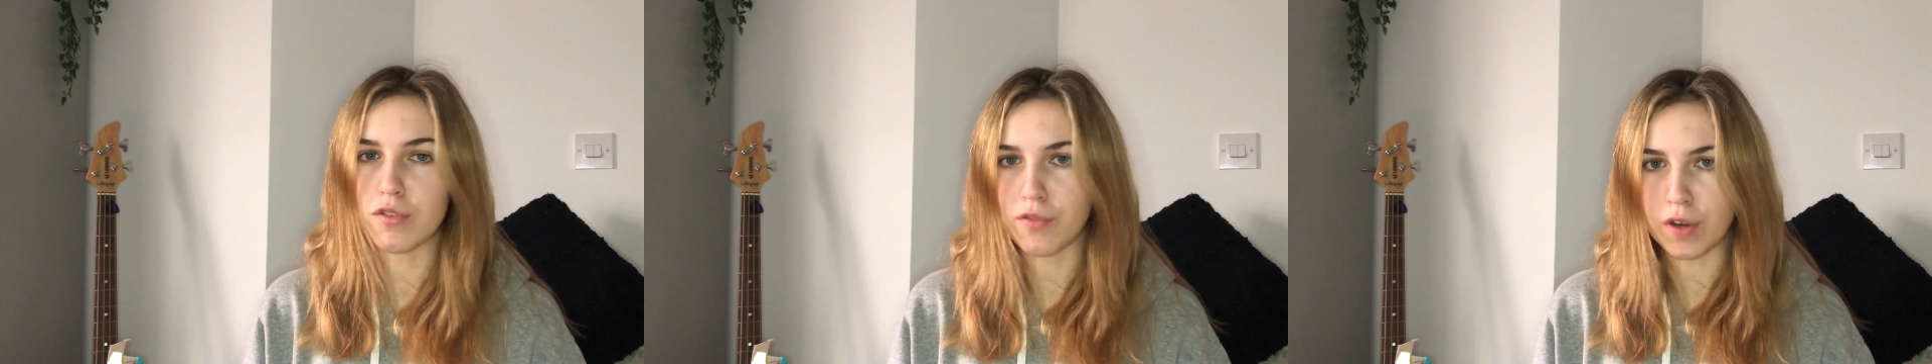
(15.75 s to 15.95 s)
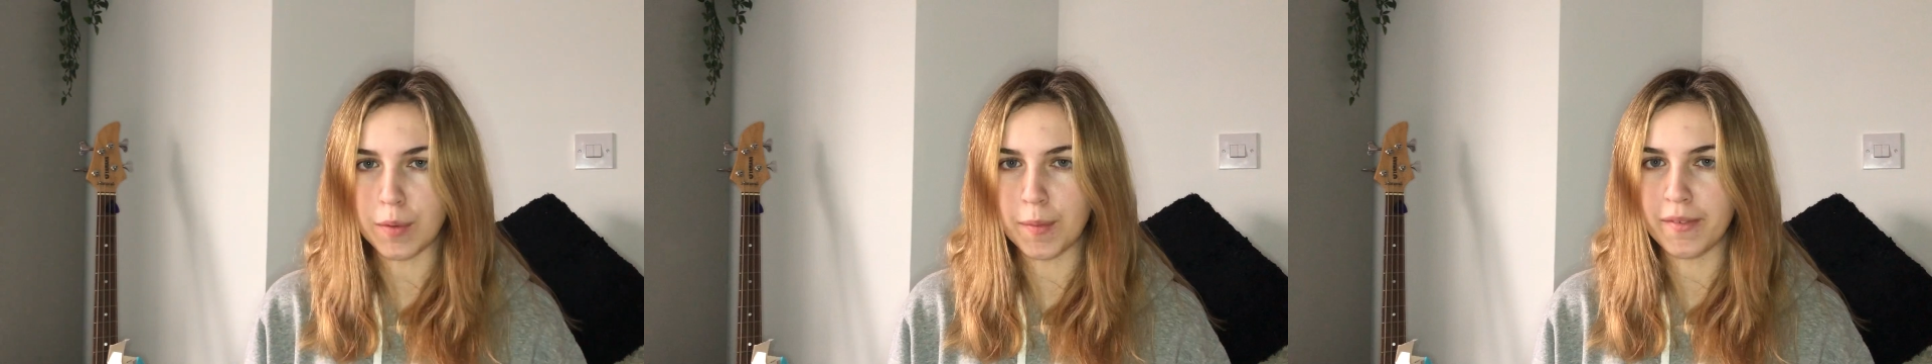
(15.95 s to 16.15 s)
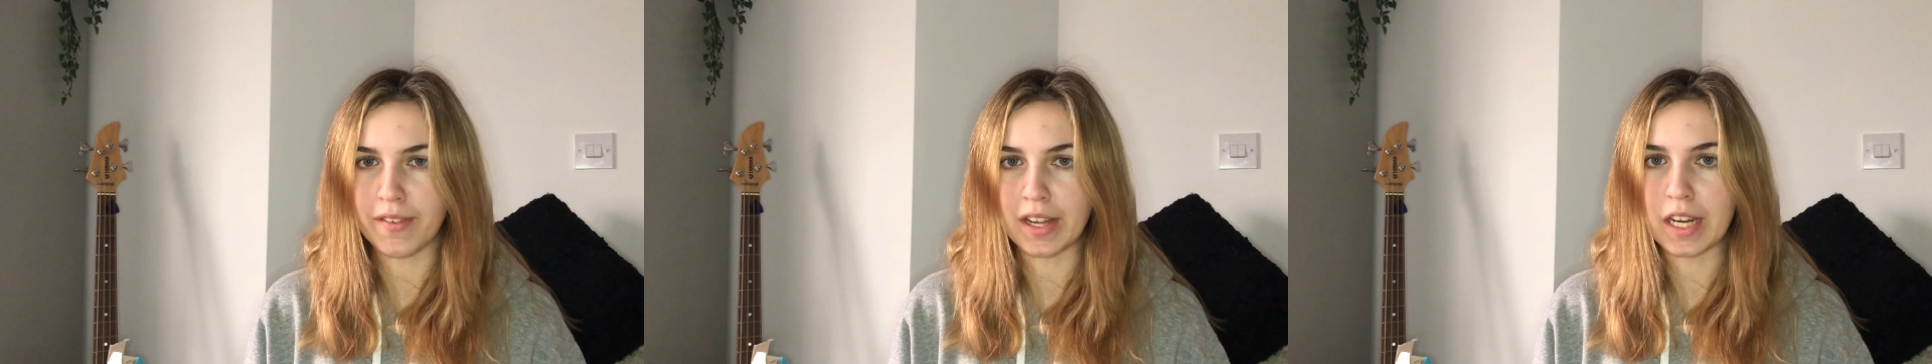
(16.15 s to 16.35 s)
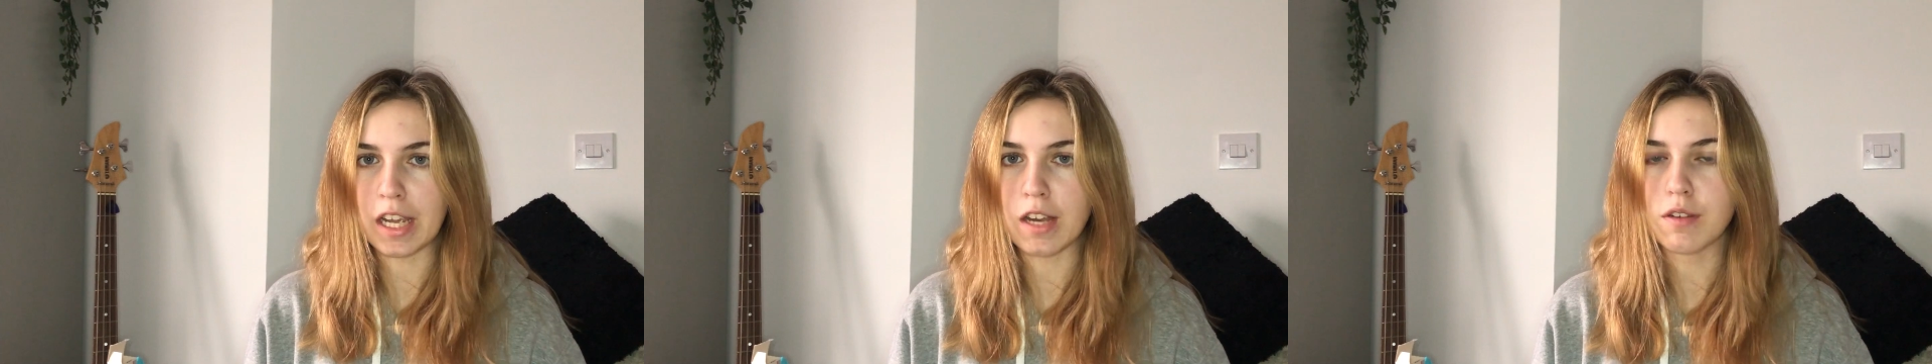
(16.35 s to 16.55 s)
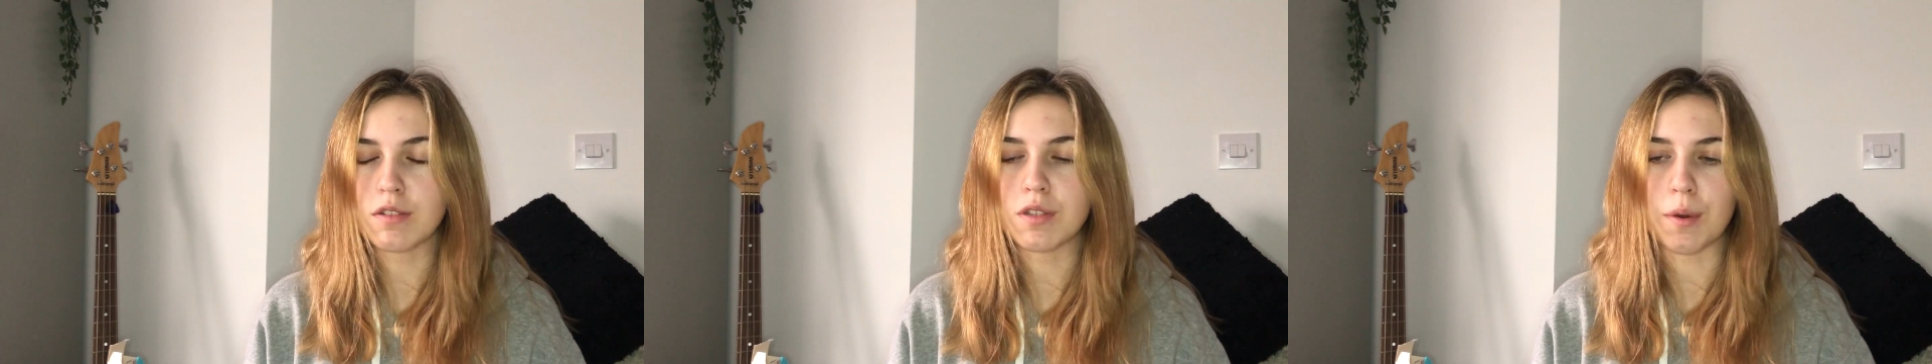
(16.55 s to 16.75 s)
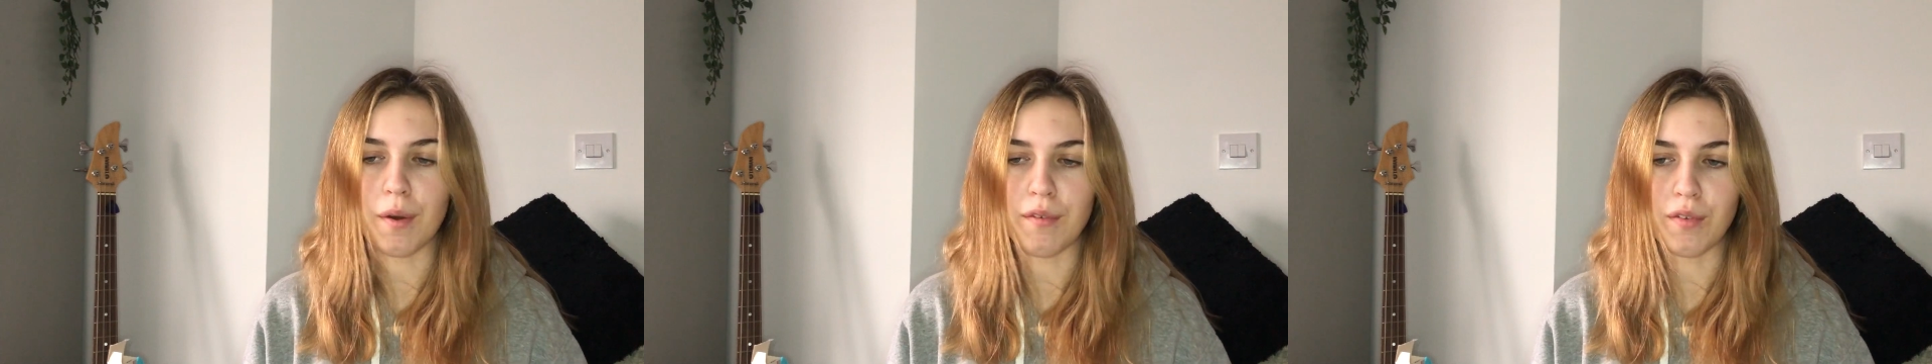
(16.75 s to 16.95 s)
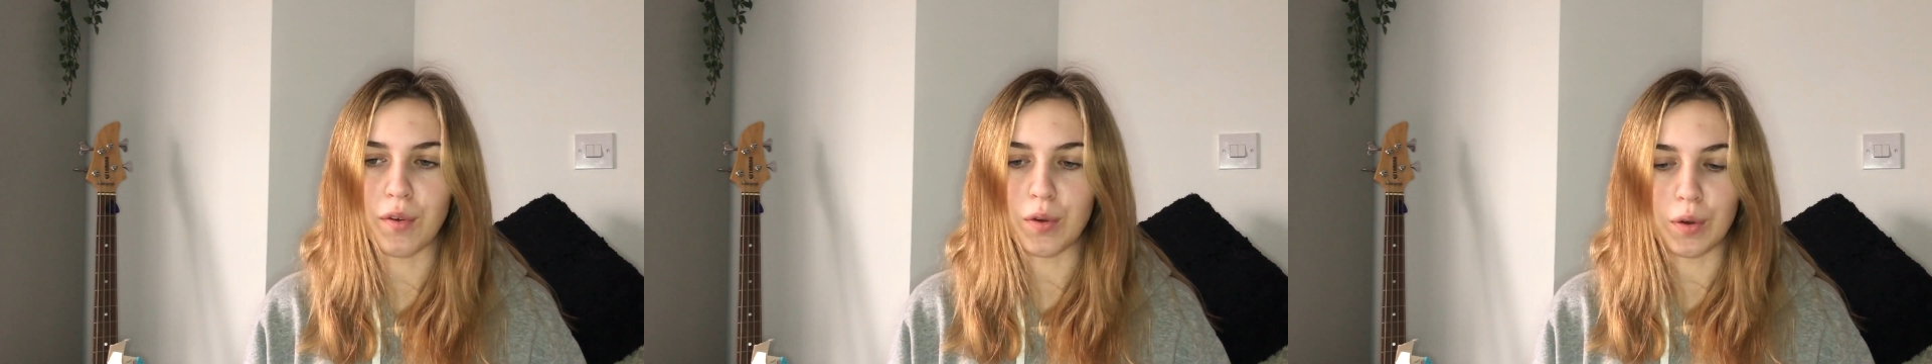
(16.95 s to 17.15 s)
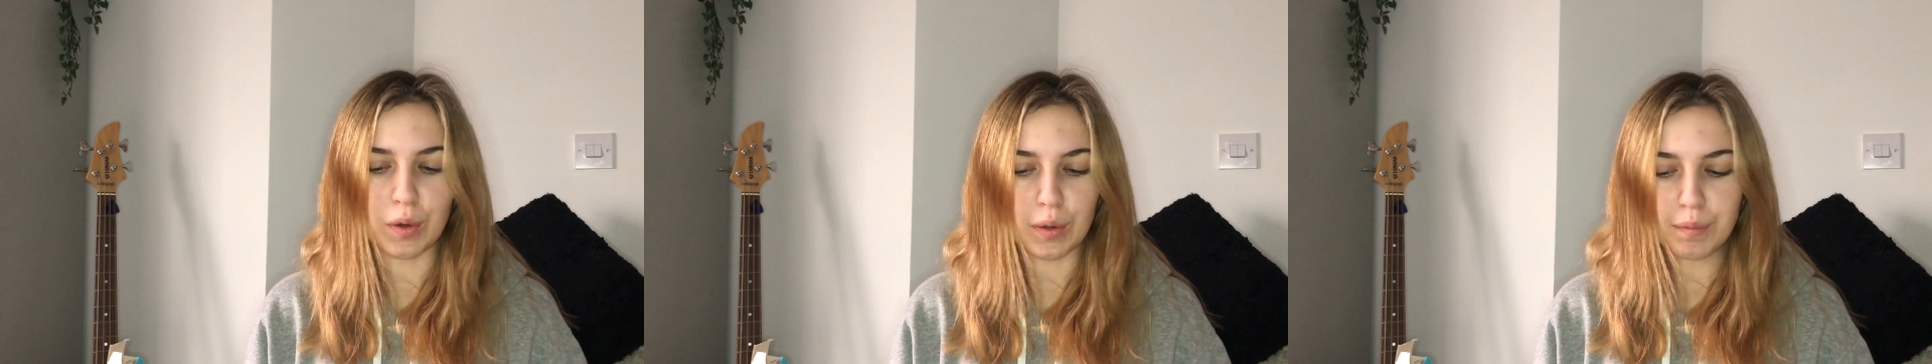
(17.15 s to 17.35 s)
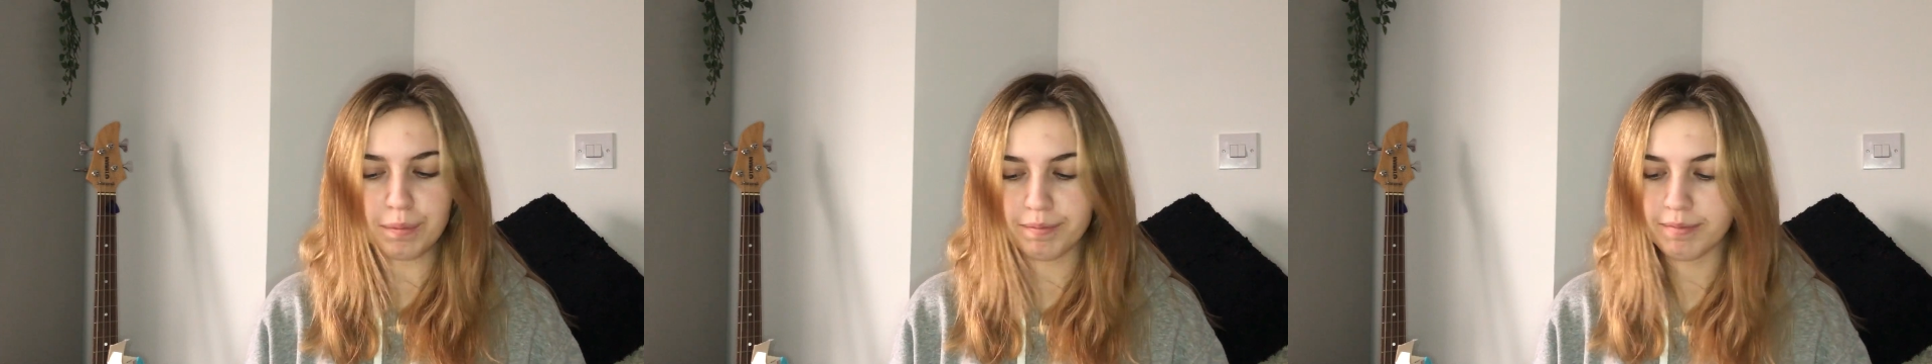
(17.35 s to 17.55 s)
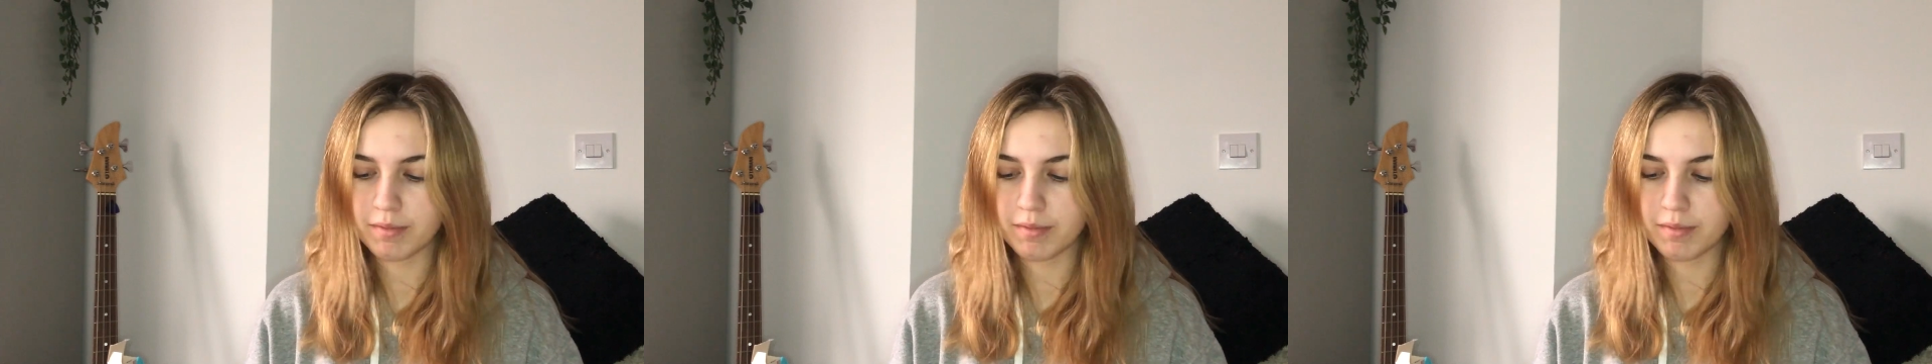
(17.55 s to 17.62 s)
film a video, so I thought